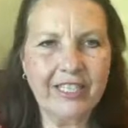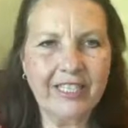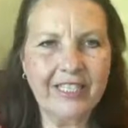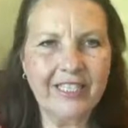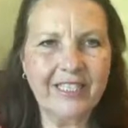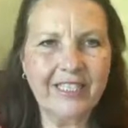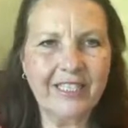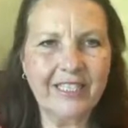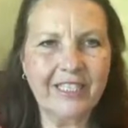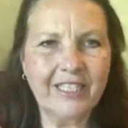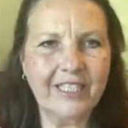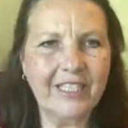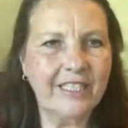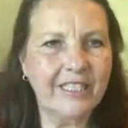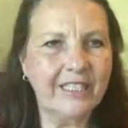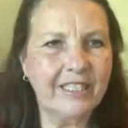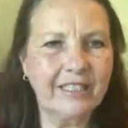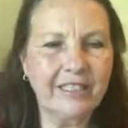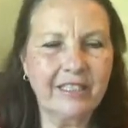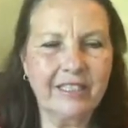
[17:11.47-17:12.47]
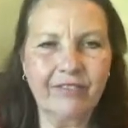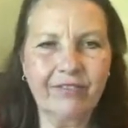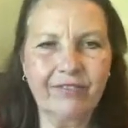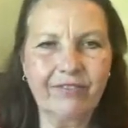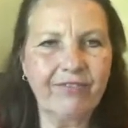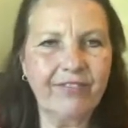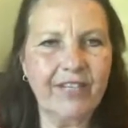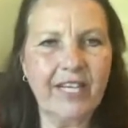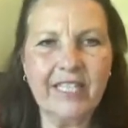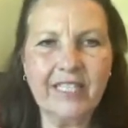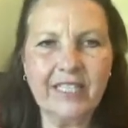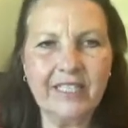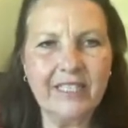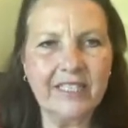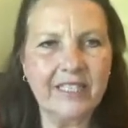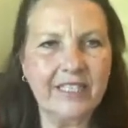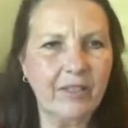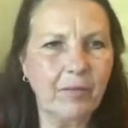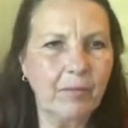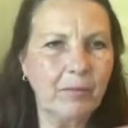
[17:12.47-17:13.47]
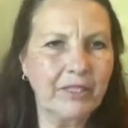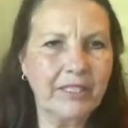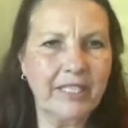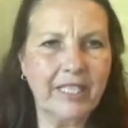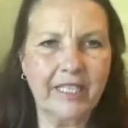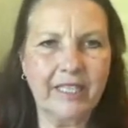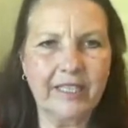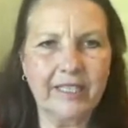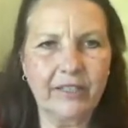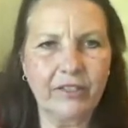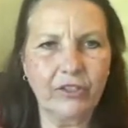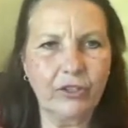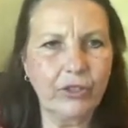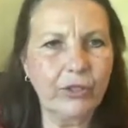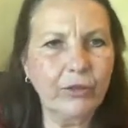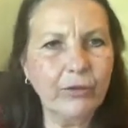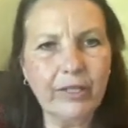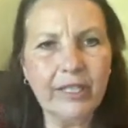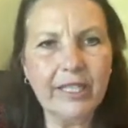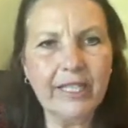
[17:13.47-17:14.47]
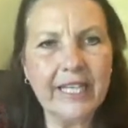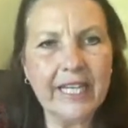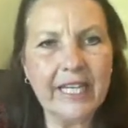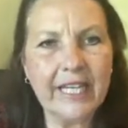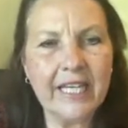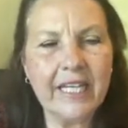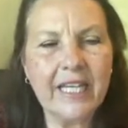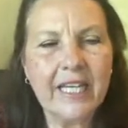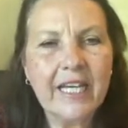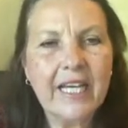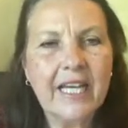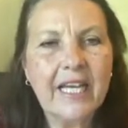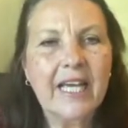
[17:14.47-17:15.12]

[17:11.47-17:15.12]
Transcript: It's just fun. It's almost like little doodling.